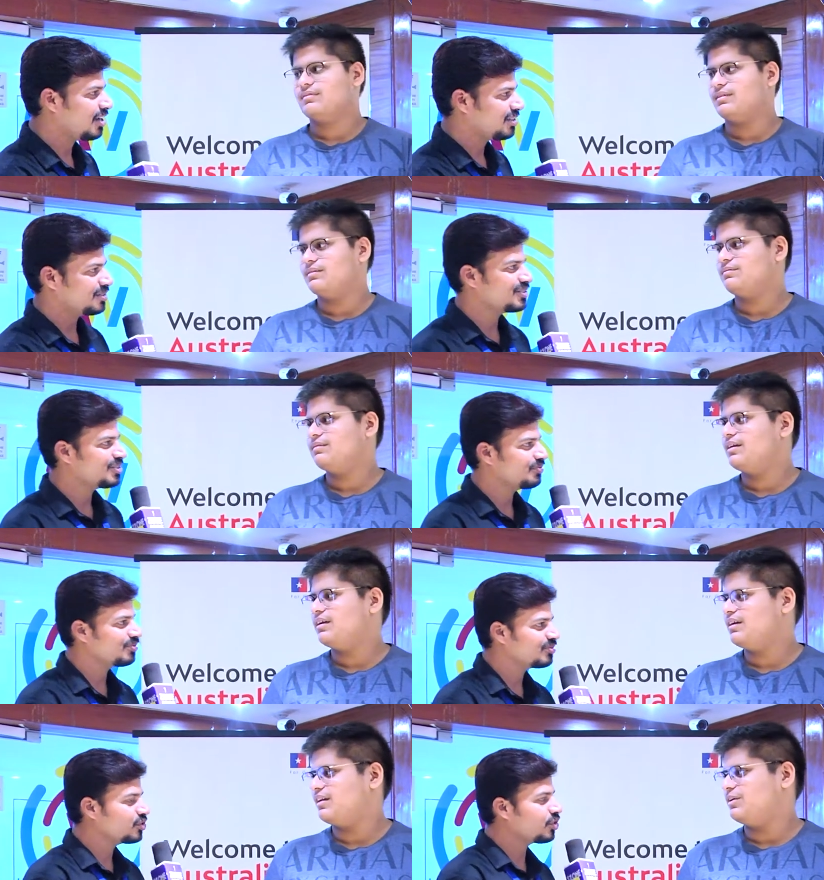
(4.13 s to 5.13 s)
Speaker 1: Hi.
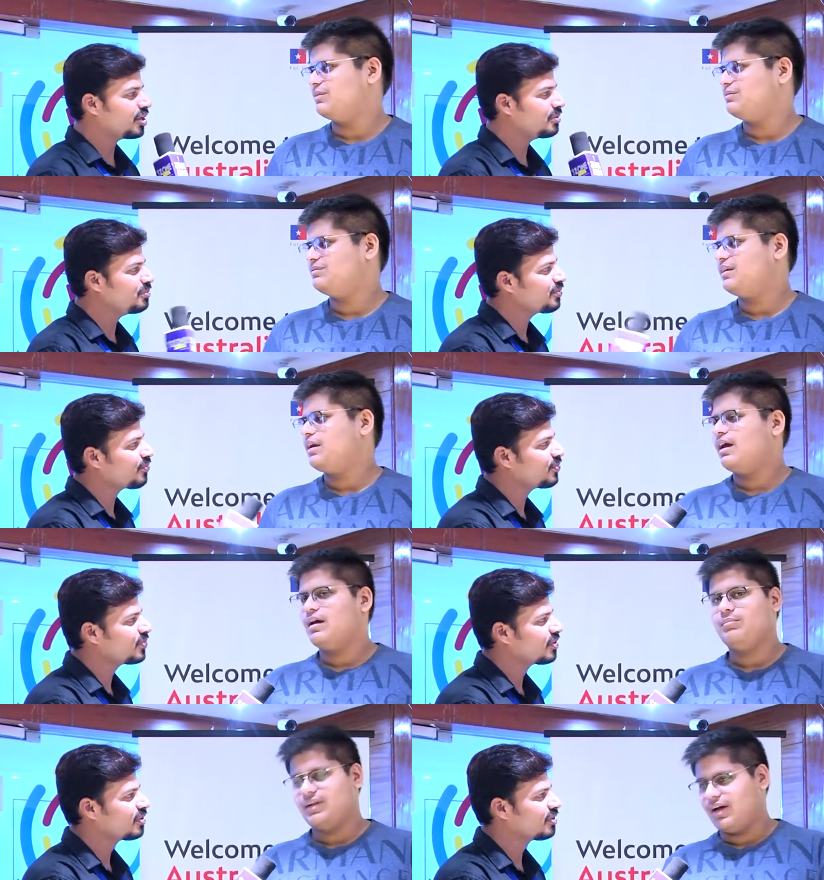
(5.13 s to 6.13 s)
Your name?
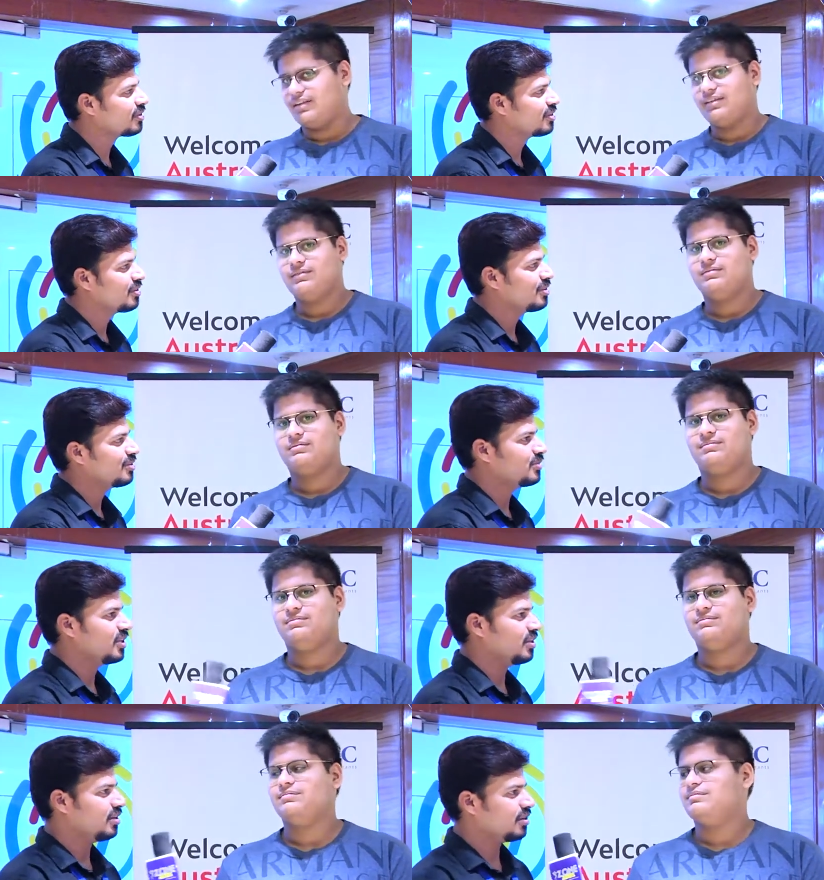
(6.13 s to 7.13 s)
Bilal.
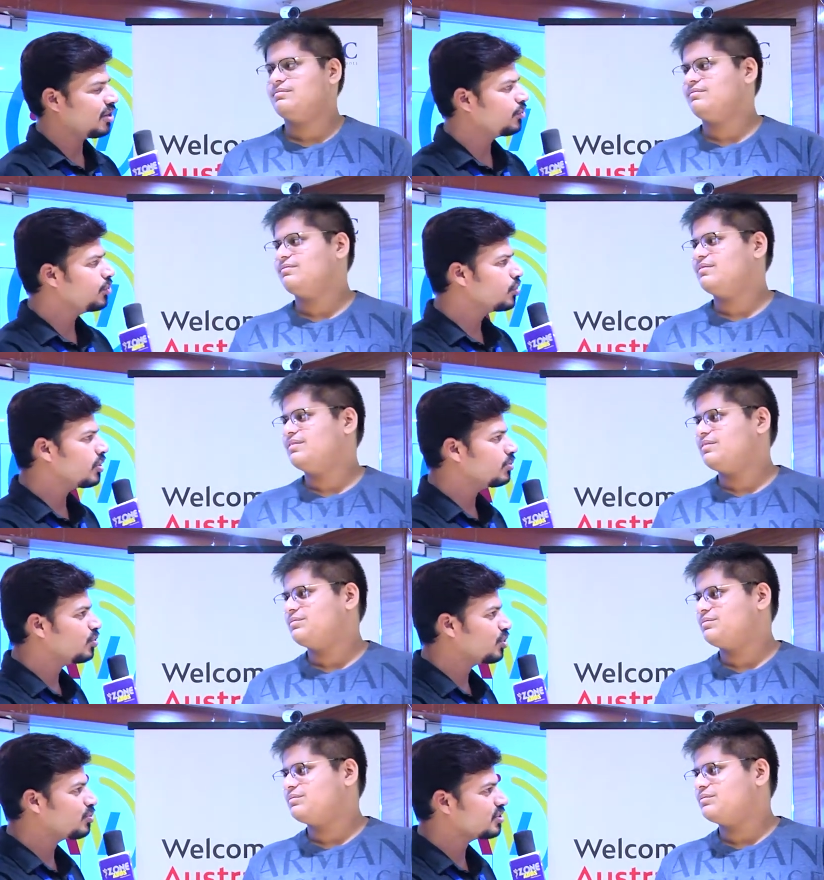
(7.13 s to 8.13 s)
Uh, how did you come to
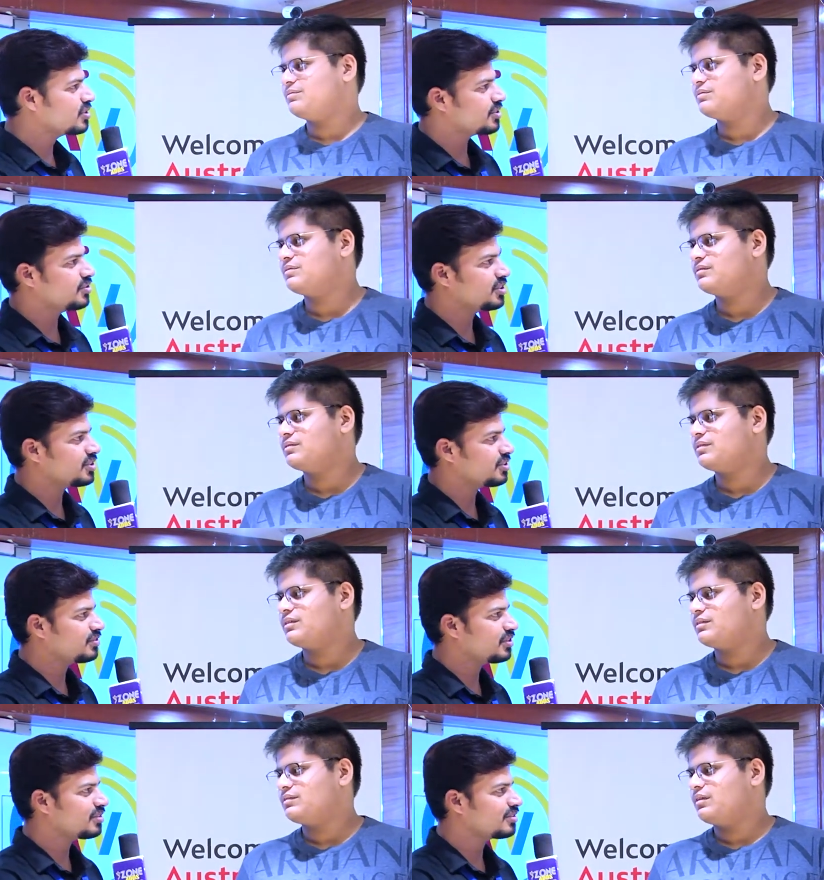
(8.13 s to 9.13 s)
know about this education
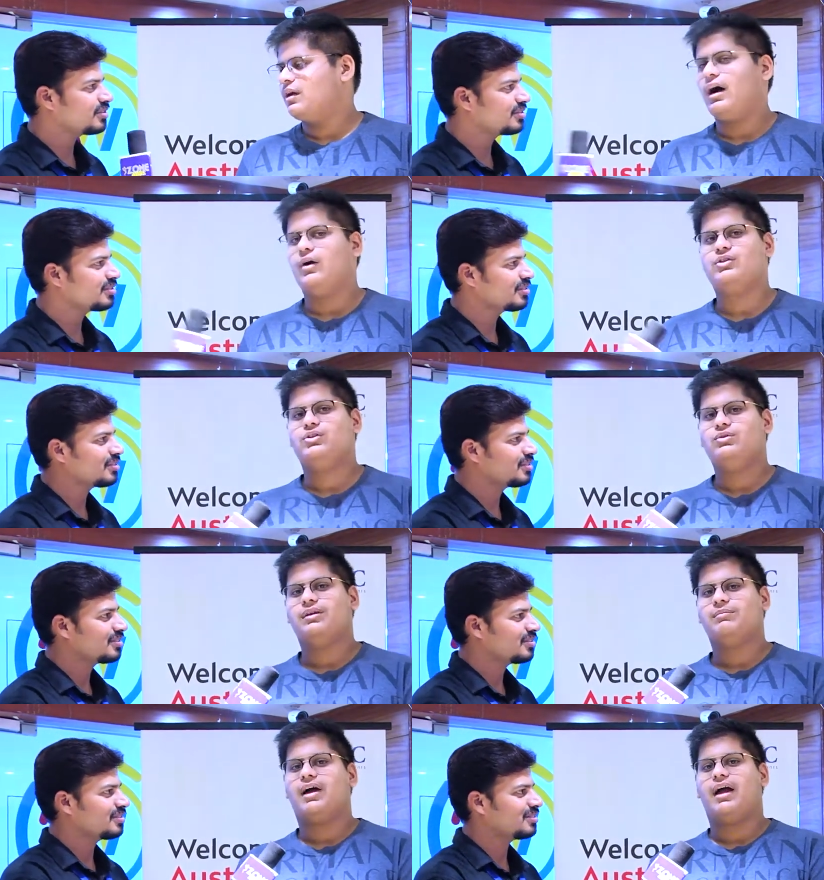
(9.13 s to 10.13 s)
fair?
Speaker 2: I was
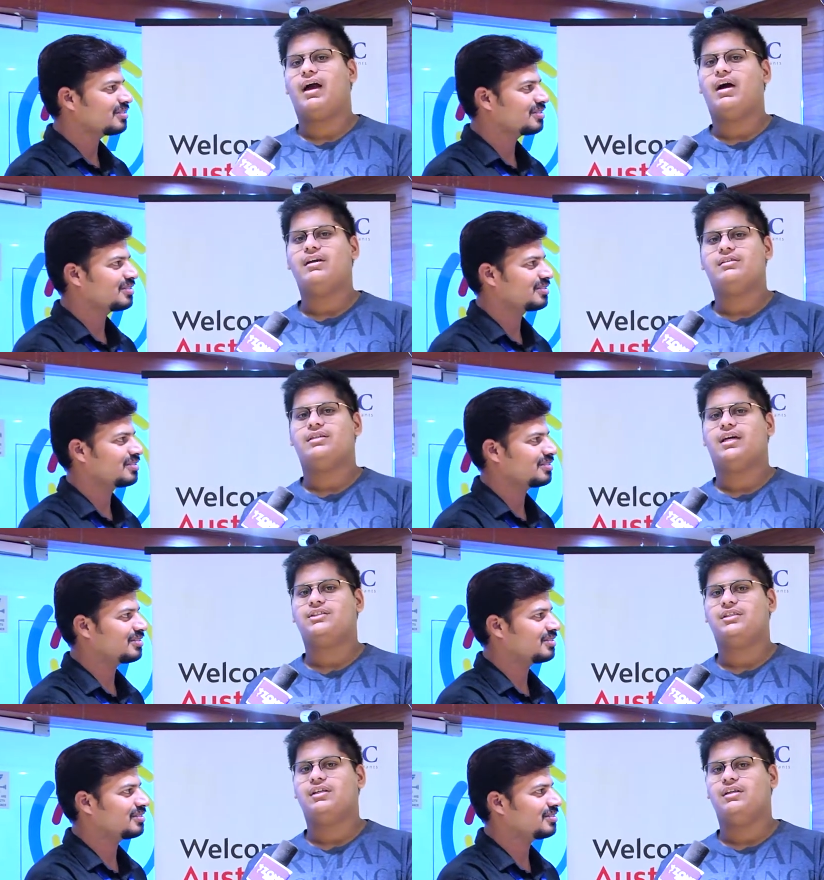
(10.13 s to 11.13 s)
doing my IELTS
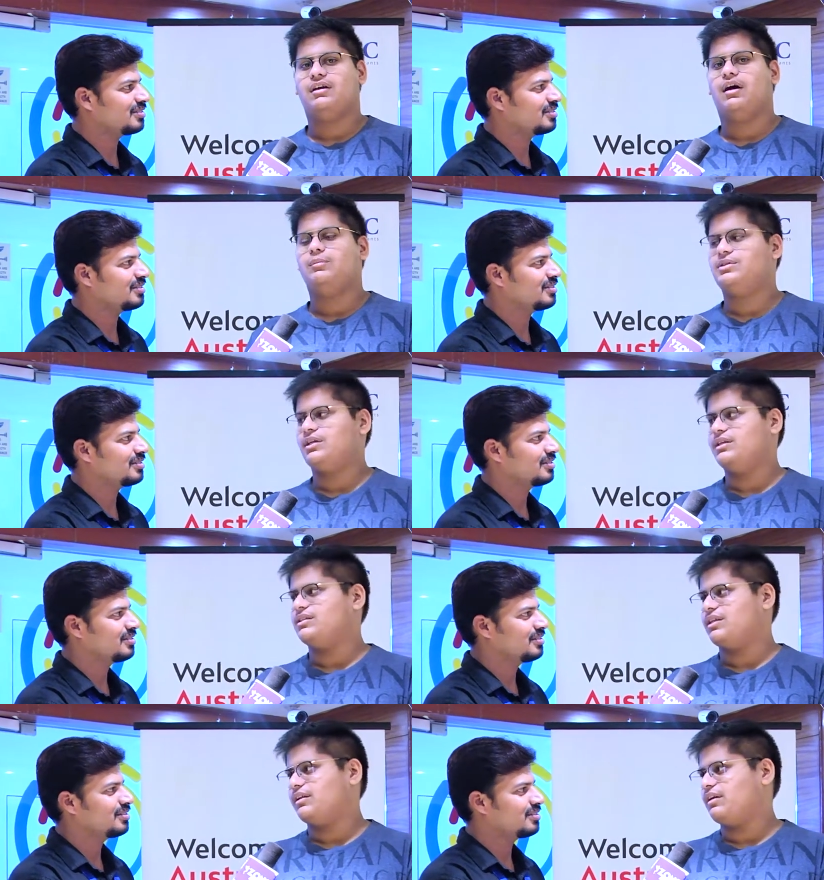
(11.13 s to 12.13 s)
actually uh,
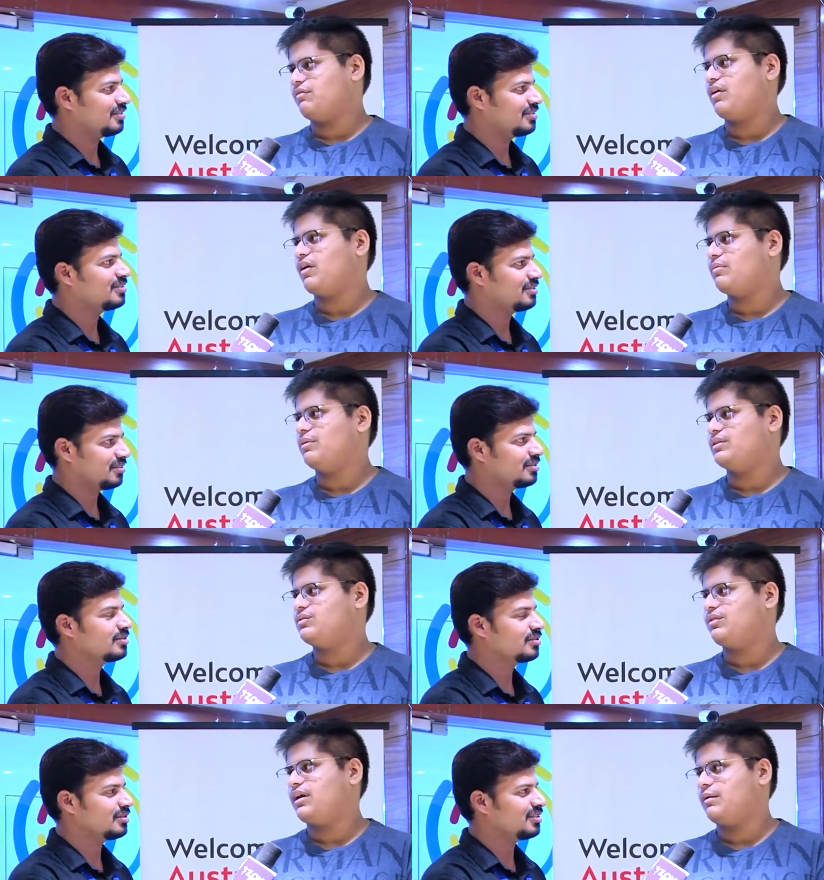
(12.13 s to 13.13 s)
upstairs and I found out about
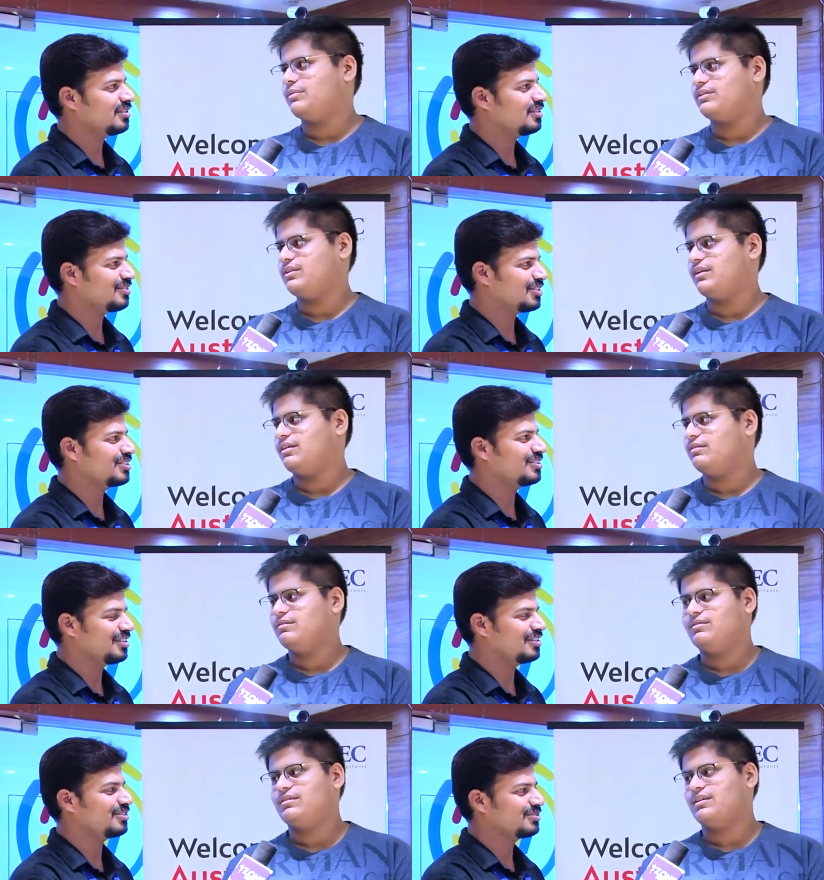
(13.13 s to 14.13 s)
this fair happening today.
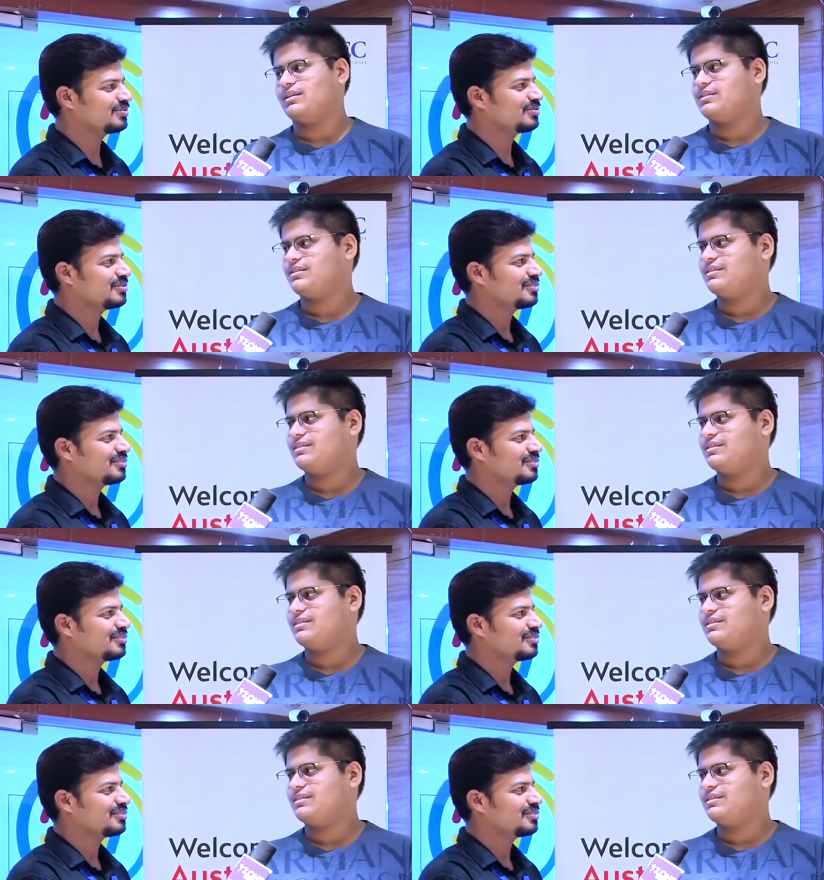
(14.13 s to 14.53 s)
Yes.